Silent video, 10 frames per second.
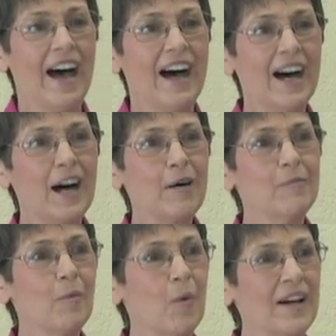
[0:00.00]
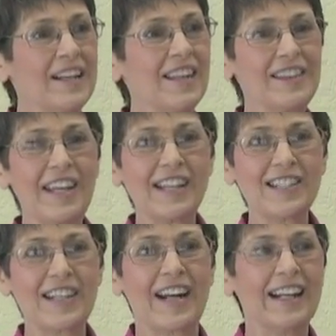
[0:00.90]
One of the
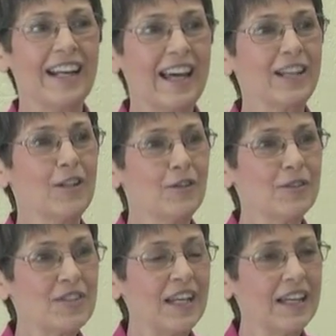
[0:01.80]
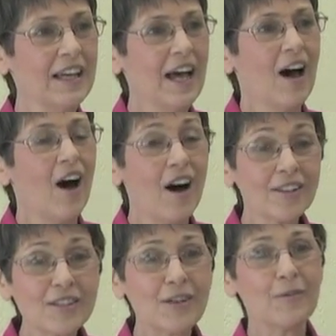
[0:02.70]
things that I like using
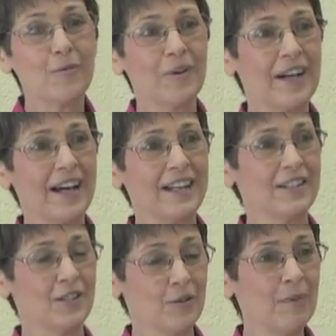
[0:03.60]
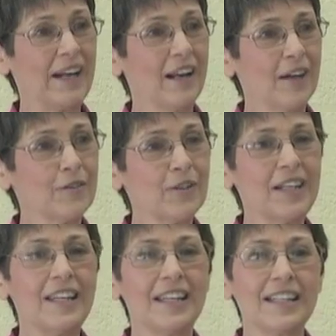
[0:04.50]
also when I do my
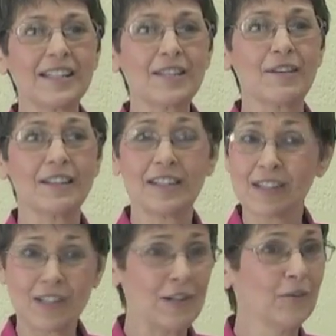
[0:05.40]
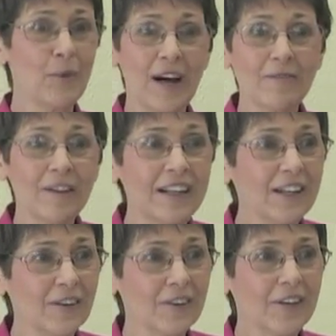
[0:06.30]
laundry is distilled white
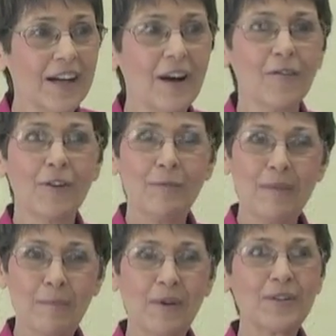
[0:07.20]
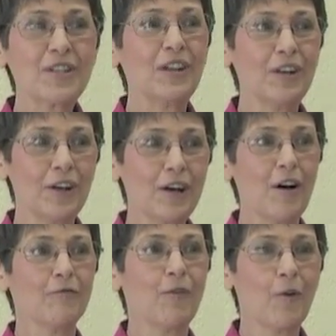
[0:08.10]
vinegar. Remember to look
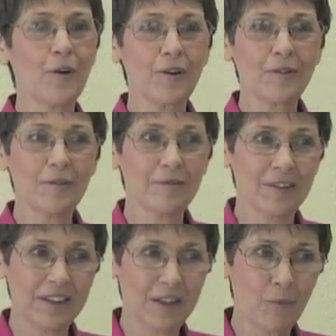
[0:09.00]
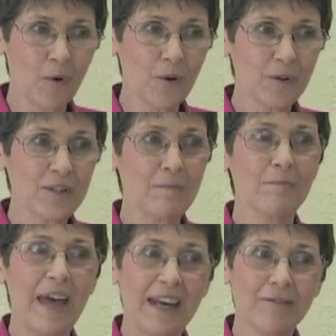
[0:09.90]
for the words
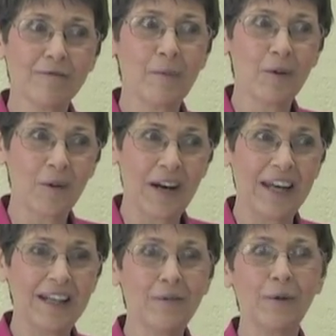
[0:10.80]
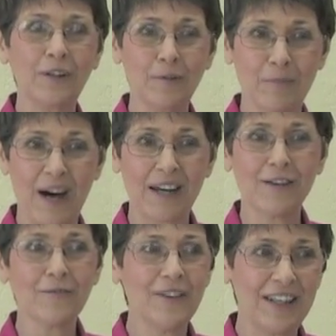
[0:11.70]
made from grain when you buy
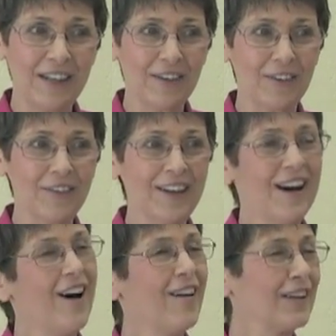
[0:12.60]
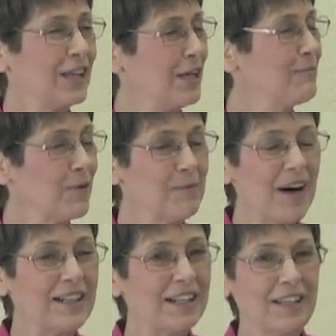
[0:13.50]
your vinegar. I'll keep
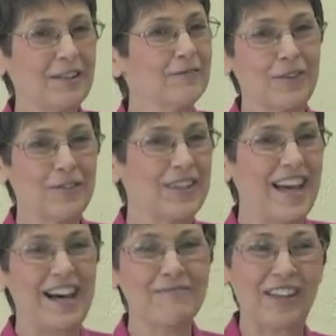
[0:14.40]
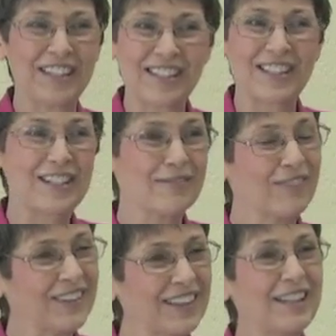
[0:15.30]
reminding you of that because it's
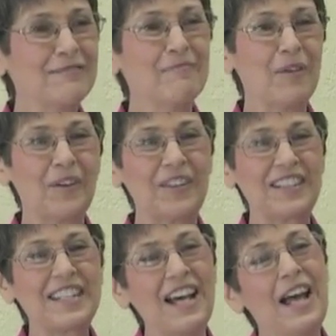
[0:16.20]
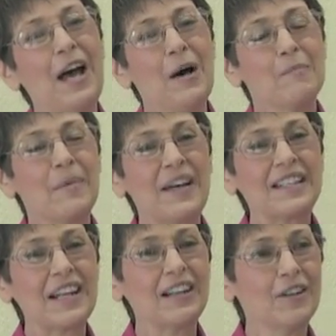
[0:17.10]
really important.
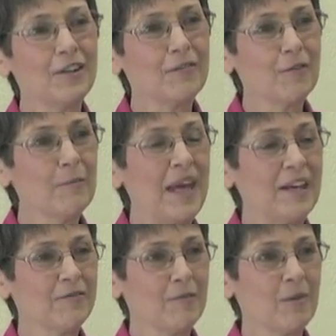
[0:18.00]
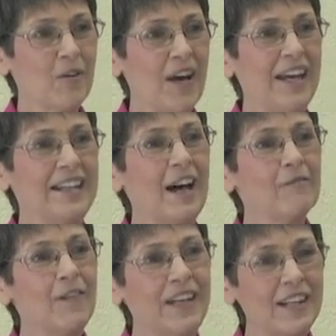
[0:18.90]
But look for made from grain.
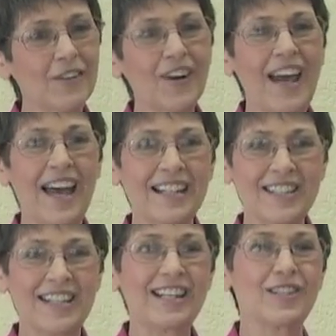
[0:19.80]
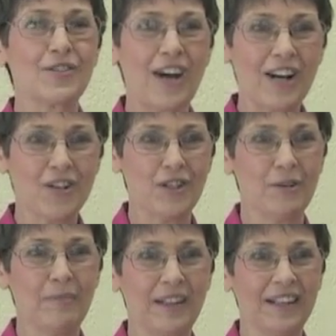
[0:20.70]
Now, vinegar has an extraction
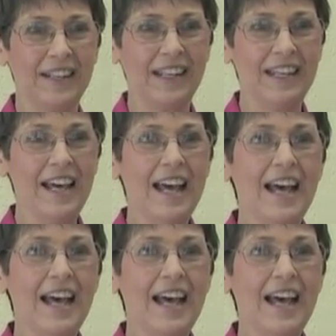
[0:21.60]
ability.